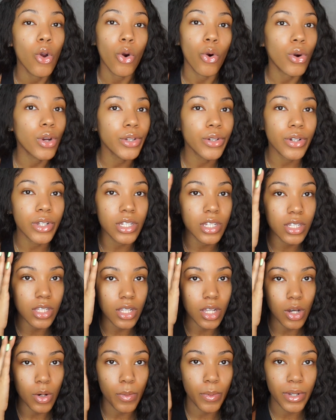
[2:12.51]
or you can
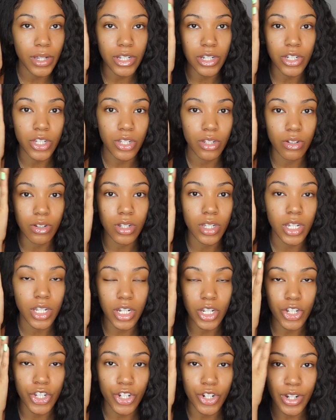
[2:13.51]
just go put
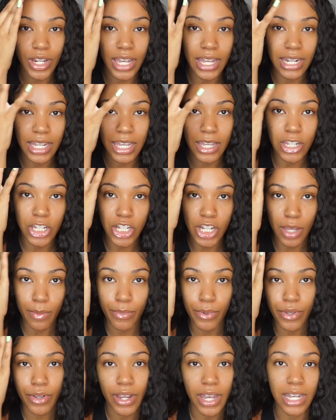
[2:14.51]
conditioner in it,
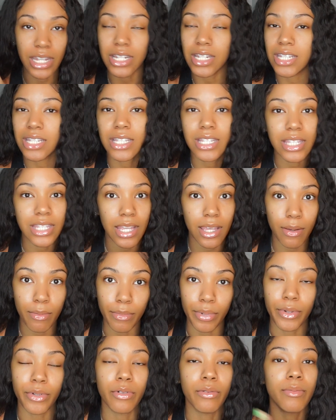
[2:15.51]
shampoo your edges,
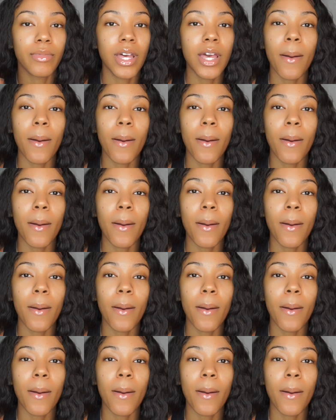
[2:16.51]
and boom.